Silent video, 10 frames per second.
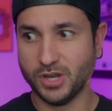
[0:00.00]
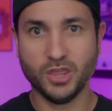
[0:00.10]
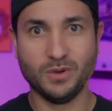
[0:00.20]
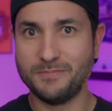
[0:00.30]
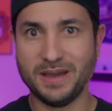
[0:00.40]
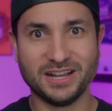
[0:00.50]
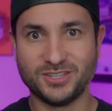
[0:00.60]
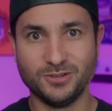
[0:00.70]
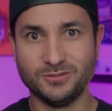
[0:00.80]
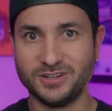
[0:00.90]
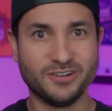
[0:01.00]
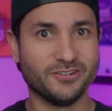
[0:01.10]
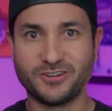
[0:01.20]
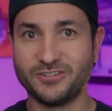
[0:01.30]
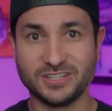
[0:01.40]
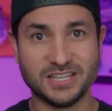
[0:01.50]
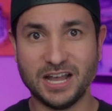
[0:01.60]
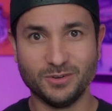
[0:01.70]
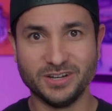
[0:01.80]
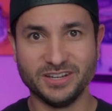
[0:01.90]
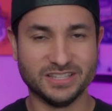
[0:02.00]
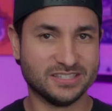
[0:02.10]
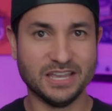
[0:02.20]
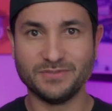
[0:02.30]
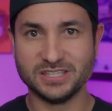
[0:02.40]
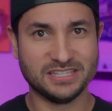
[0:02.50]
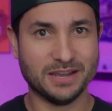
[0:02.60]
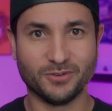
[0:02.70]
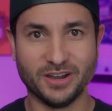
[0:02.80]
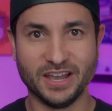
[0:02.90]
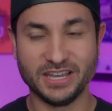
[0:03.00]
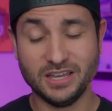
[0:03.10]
all the way back to Akira Kurosawa and Seven Samurai.